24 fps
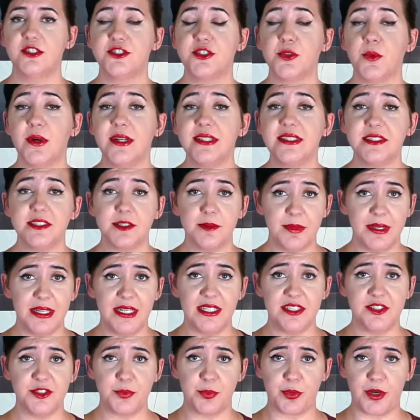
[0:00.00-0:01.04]
So once the
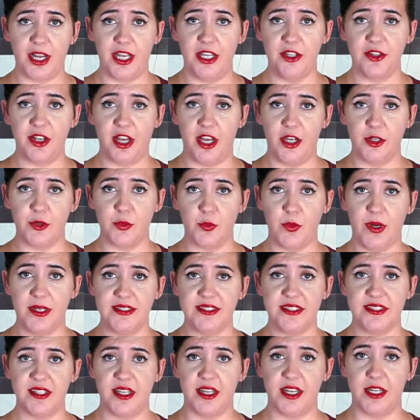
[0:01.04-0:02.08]
meat has browned on
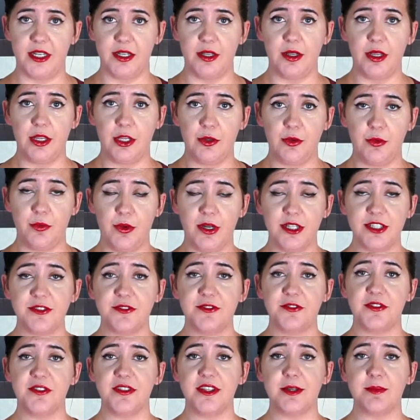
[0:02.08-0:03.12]
one side, you want
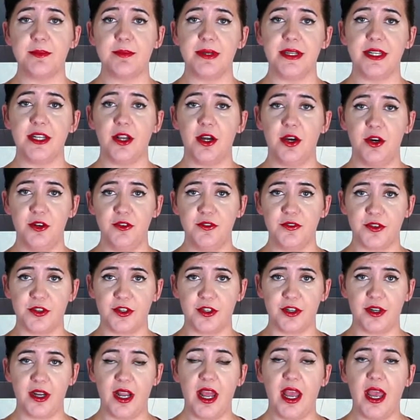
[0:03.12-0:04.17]
to flip it
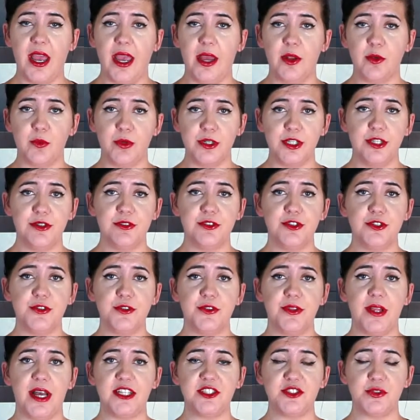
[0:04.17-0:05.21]
over, and when you
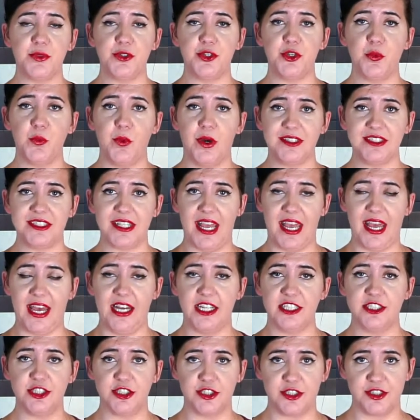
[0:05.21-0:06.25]
do, that's when you want to
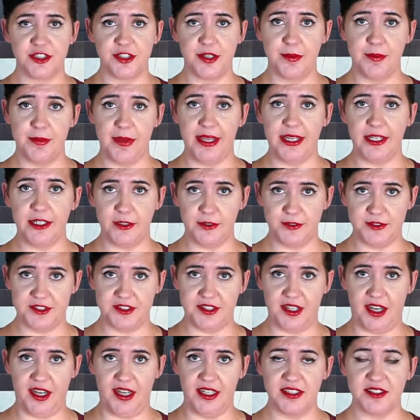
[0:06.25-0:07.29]
add your tomato
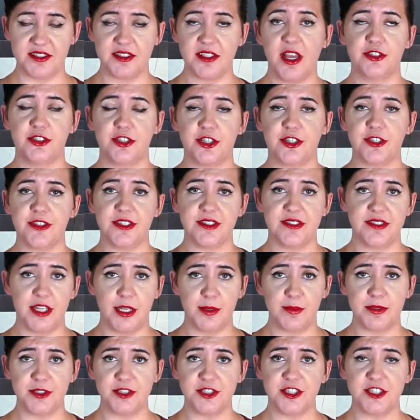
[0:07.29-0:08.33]
sauce. Turn the
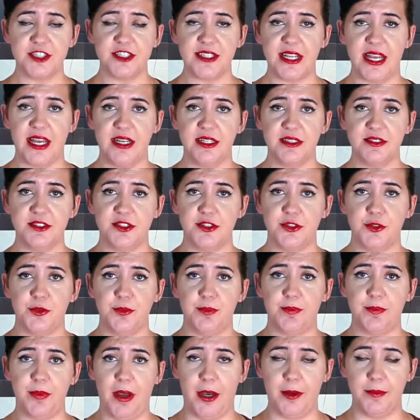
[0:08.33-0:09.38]
temperature down to
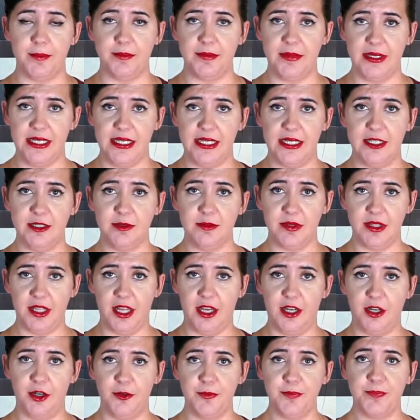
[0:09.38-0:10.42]
about
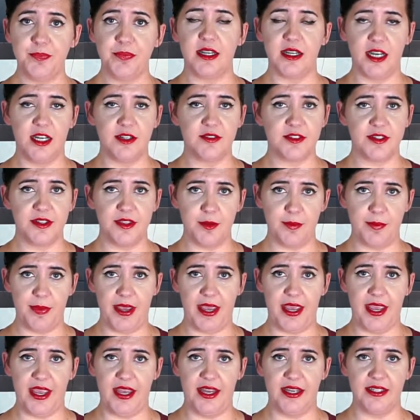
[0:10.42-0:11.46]
medium-low, cover the
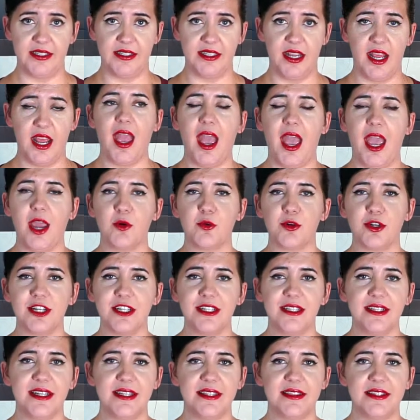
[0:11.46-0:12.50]
pan, and we're
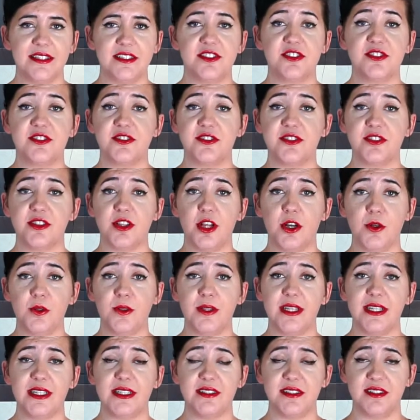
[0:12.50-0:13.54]
gonna let this
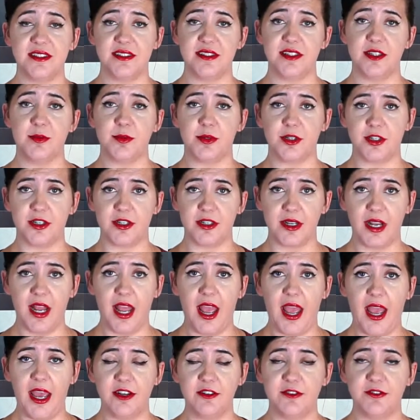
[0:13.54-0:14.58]
slowly simmer
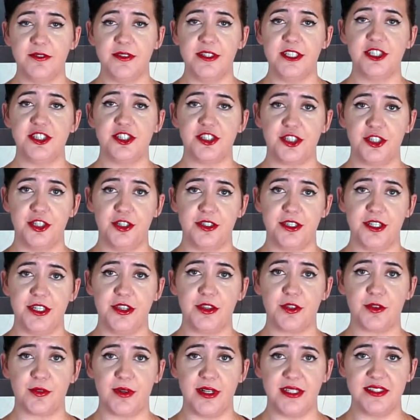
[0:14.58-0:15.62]
and finish
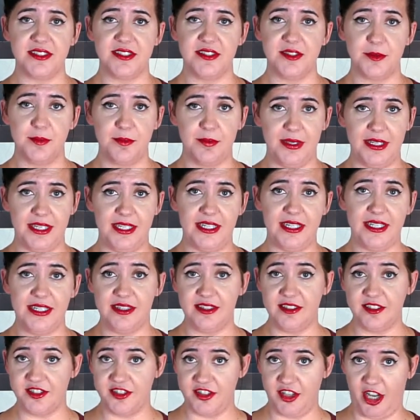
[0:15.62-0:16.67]
cooking the rest of the meat
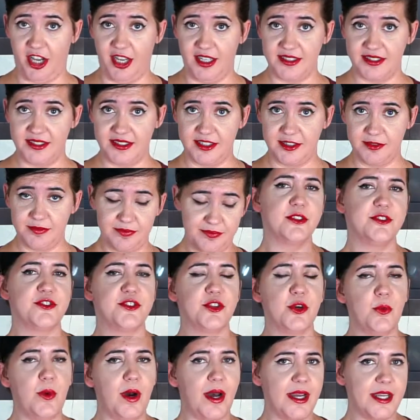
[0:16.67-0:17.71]
in the sauce.
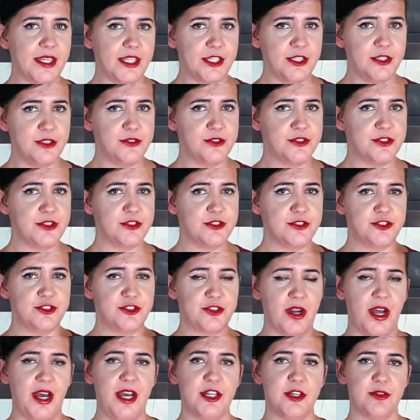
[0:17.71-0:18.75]
So why use
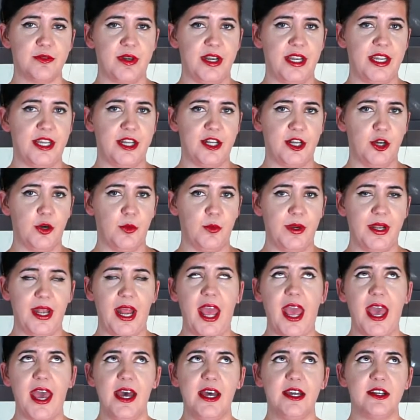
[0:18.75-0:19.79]
dried oregano
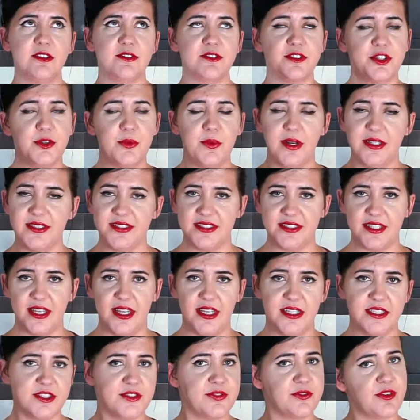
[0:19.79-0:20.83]
when everyone
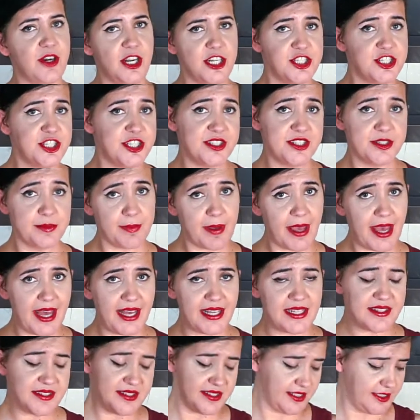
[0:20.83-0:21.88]
says fresh is
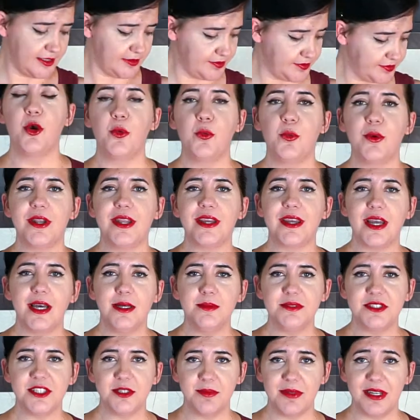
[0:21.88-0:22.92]
best? When it
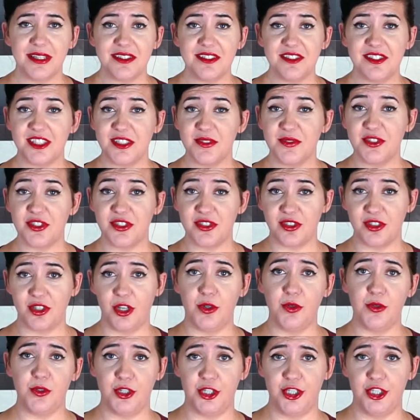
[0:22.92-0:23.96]
comes to methods of
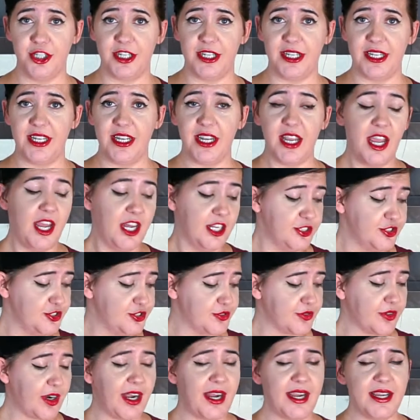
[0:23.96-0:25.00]
slow cooking,
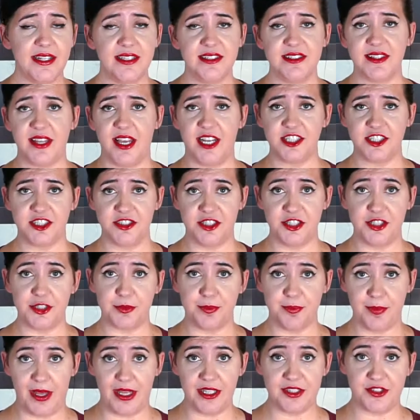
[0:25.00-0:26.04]
dried is actually
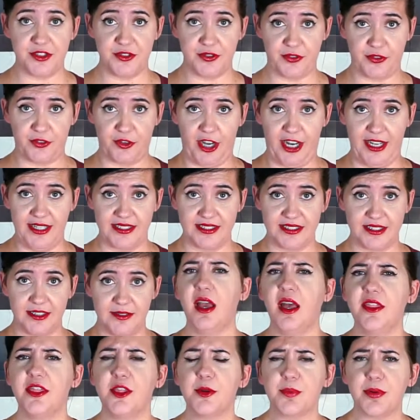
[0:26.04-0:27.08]
your best friend.
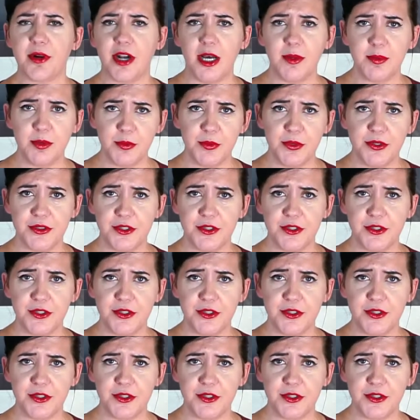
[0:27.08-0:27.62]
The problem